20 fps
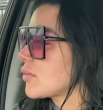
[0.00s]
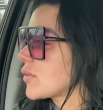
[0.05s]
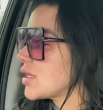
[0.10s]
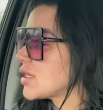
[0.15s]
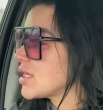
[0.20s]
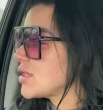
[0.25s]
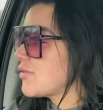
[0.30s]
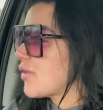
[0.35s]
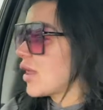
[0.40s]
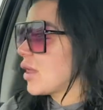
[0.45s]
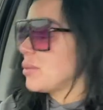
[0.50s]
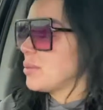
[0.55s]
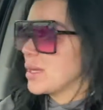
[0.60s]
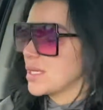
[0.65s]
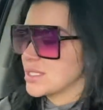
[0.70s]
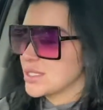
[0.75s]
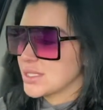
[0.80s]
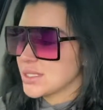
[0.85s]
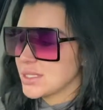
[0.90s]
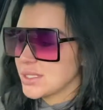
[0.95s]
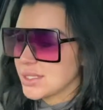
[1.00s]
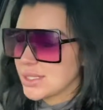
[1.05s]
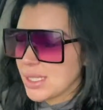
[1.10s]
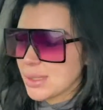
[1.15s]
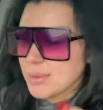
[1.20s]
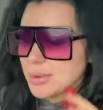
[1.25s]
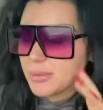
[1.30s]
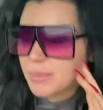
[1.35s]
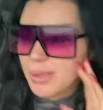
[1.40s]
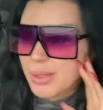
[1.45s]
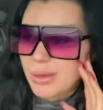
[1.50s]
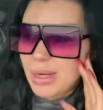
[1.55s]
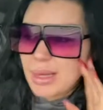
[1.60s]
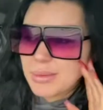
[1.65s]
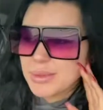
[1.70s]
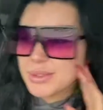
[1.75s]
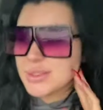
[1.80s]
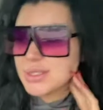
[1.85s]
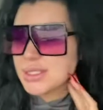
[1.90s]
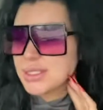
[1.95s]
the developmentally disabled. My
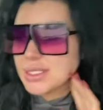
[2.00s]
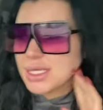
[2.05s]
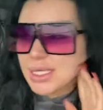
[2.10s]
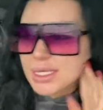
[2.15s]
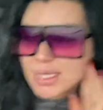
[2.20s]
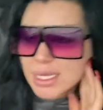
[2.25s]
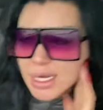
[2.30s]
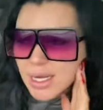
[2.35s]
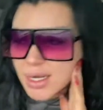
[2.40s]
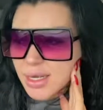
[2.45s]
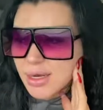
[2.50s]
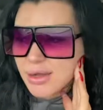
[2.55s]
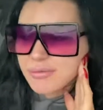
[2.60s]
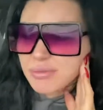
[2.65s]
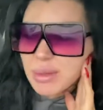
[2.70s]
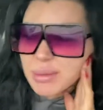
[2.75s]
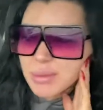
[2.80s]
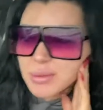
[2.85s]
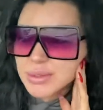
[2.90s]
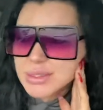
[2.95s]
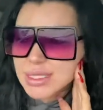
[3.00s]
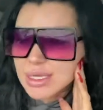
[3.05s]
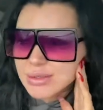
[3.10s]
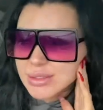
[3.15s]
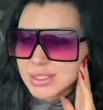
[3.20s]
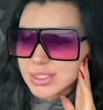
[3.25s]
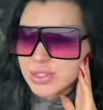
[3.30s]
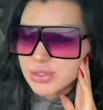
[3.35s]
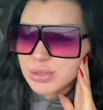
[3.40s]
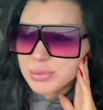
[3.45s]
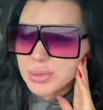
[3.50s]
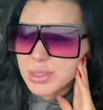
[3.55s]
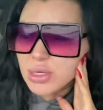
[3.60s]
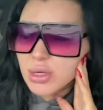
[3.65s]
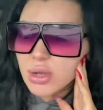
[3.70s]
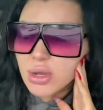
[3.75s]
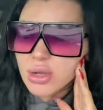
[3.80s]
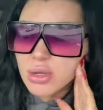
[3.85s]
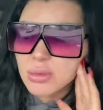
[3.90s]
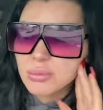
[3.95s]
grandma used to take care of people with Down syndrome in
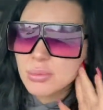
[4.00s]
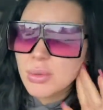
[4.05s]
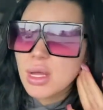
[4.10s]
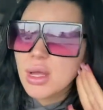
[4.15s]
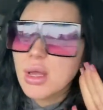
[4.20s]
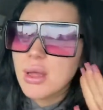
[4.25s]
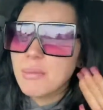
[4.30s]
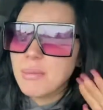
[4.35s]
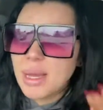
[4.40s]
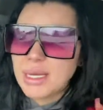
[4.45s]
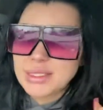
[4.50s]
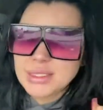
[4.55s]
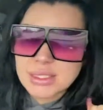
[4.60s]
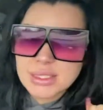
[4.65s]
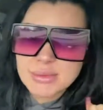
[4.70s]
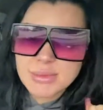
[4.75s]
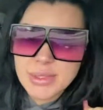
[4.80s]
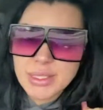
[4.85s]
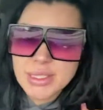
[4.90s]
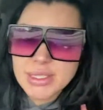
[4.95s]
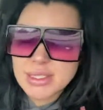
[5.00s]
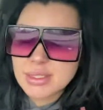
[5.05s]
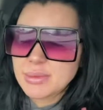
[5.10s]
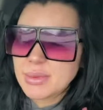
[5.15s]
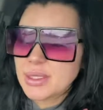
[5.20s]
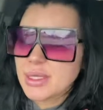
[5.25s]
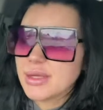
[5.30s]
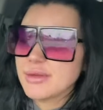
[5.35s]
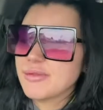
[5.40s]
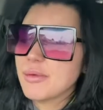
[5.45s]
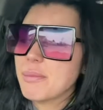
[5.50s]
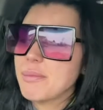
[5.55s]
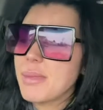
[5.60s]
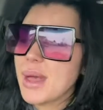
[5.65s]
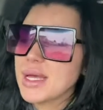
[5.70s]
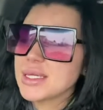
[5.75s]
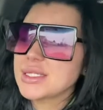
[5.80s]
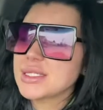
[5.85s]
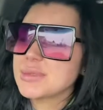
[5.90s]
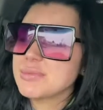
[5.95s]
her home. Best experience of my life.
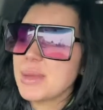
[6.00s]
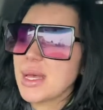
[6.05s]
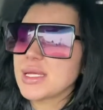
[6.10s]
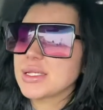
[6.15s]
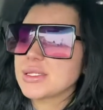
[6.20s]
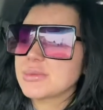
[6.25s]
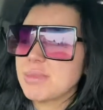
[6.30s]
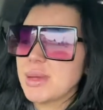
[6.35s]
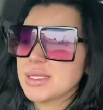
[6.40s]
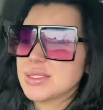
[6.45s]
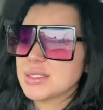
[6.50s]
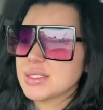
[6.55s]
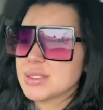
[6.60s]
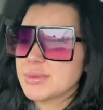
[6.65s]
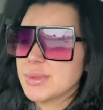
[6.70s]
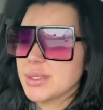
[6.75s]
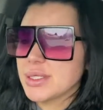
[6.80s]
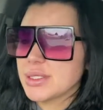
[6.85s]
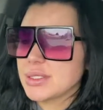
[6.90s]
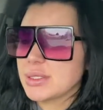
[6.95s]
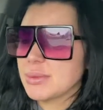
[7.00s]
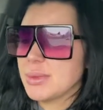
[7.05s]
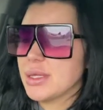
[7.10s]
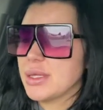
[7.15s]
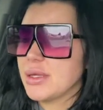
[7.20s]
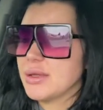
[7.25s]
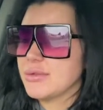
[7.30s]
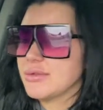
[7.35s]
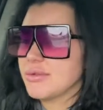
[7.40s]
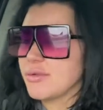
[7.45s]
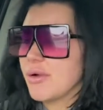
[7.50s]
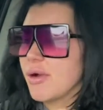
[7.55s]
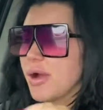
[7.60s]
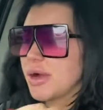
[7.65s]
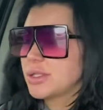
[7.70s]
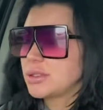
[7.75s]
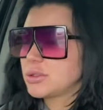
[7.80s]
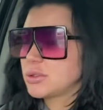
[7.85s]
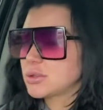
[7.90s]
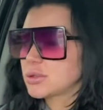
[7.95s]
Best experience of my life.
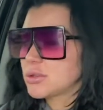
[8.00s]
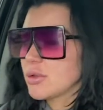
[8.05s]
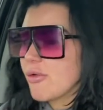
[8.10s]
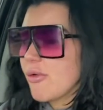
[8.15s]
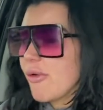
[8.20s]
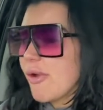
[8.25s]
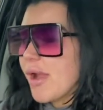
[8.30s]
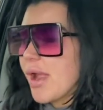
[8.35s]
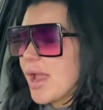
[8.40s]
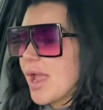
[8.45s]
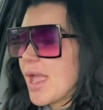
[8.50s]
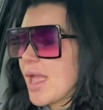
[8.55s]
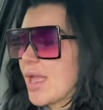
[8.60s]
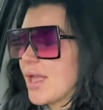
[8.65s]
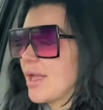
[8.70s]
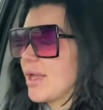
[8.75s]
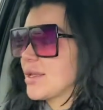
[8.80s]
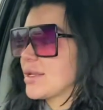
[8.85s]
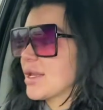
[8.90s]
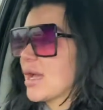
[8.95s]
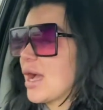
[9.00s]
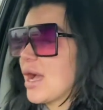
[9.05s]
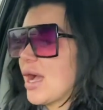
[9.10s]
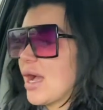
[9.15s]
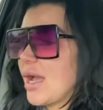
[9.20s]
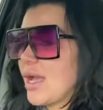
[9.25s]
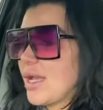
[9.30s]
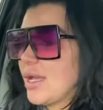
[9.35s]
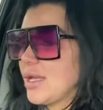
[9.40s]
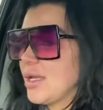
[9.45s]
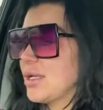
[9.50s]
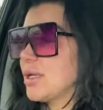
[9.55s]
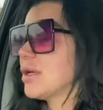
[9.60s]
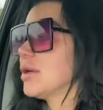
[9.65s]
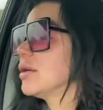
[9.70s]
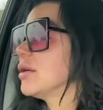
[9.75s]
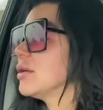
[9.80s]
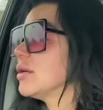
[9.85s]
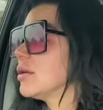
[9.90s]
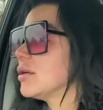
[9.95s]
And
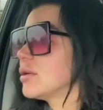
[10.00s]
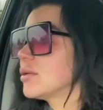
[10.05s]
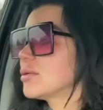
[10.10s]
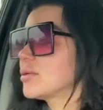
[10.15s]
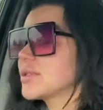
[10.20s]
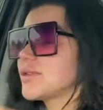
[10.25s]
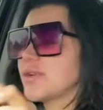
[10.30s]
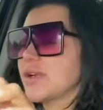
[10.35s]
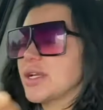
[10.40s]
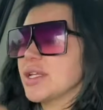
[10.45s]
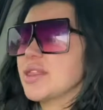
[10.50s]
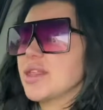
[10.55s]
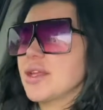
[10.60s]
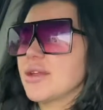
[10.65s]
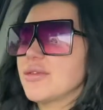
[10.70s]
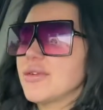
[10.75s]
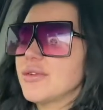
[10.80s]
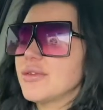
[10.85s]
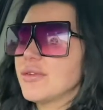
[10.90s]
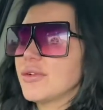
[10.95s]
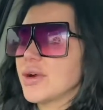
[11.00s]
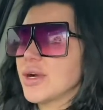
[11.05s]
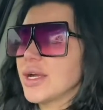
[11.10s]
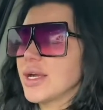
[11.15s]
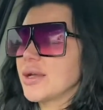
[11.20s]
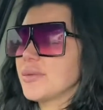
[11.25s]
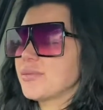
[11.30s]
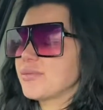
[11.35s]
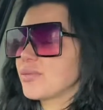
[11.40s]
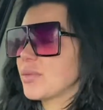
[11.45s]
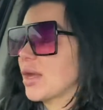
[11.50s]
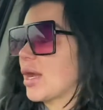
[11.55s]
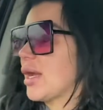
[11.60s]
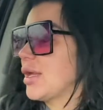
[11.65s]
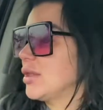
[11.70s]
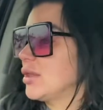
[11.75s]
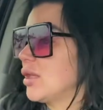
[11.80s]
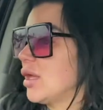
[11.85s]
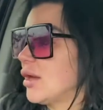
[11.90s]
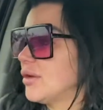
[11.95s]
I was very thankful for it.
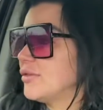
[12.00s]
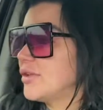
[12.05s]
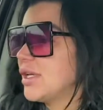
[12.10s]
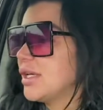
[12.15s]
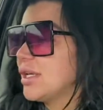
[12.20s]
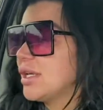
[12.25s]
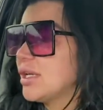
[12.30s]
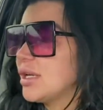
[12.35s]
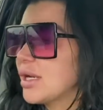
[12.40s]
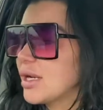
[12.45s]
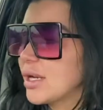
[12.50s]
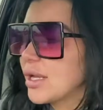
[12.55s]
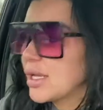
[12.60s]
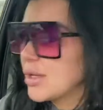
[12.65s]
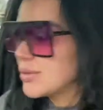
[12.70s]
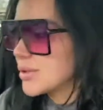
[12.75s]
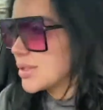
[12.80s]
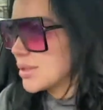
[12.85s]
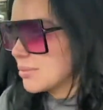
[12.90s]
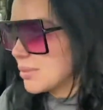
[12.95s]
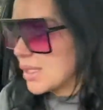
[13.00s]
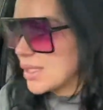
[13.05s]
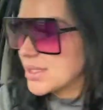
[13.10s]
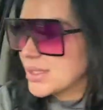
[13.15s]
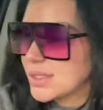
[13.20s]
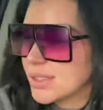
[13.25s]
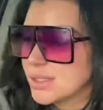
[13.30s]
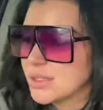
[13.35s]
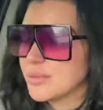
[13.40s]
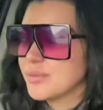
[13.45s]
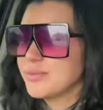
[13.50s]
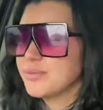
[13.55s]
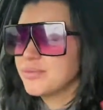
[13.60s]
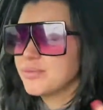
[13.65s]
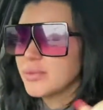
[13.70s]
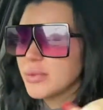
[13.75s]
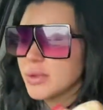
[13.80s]
I loved it. It was amazing.